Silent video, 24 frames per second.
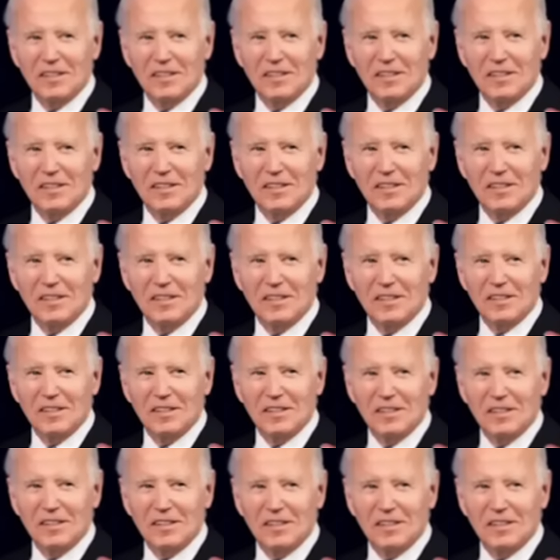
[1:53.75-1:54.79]

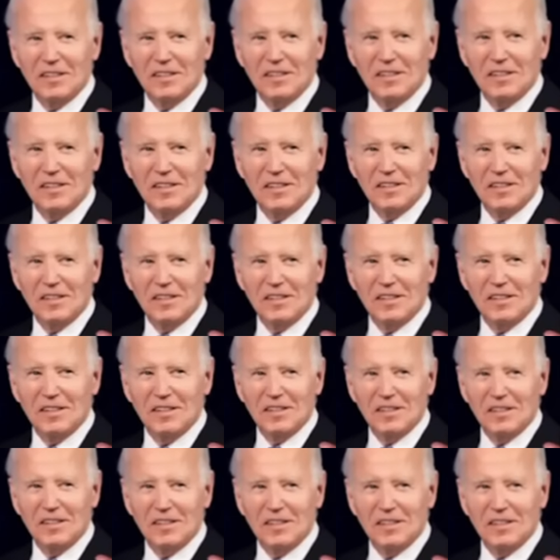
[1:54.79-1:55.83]

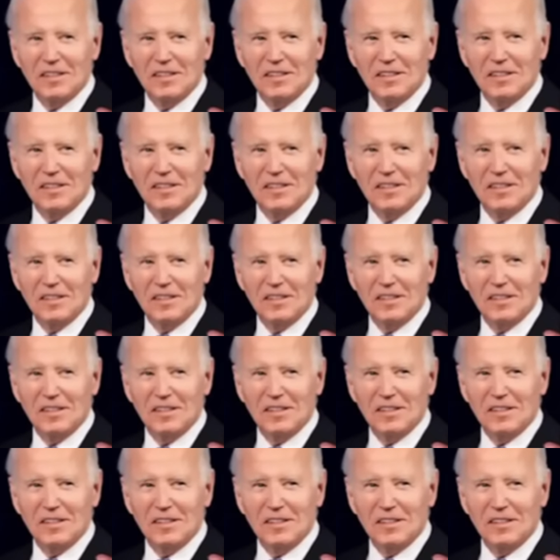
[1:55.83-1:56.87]

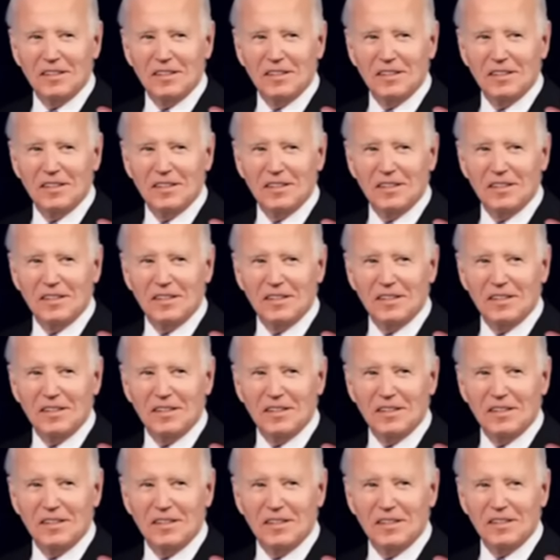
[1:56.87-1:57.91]

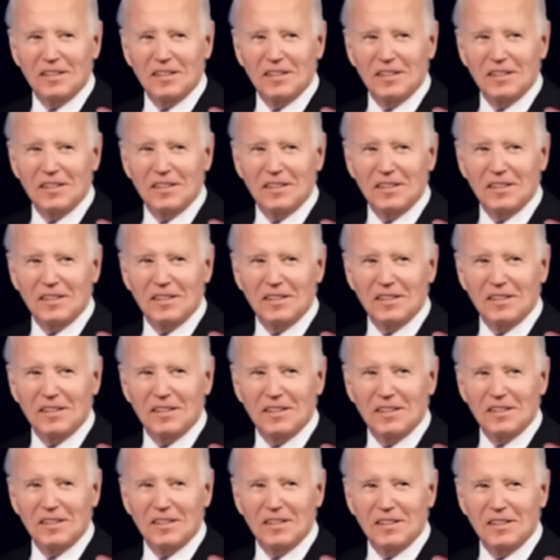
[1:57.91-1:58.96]

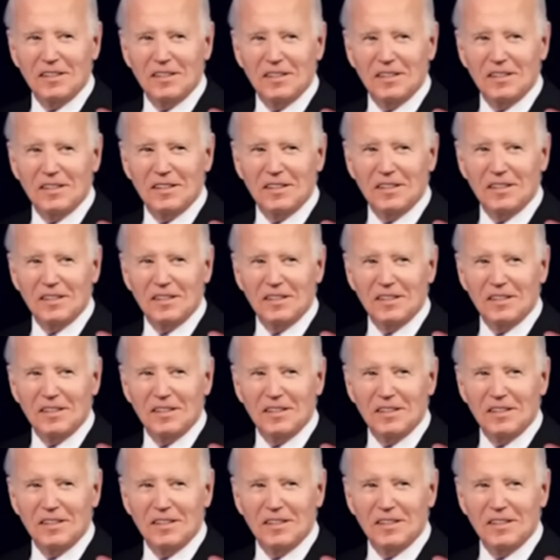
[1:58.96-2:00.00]

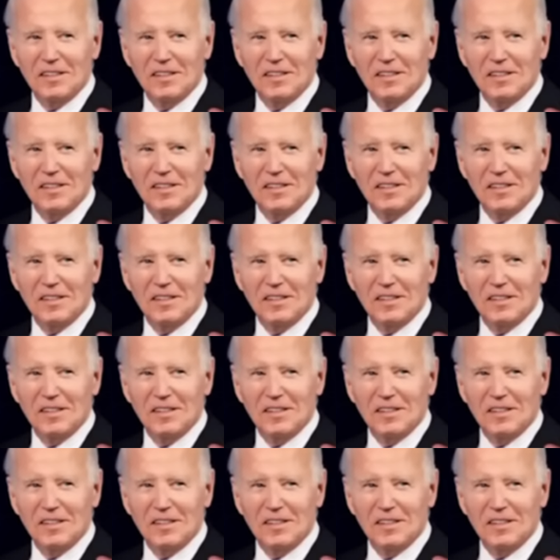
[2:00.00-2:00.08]
(silent)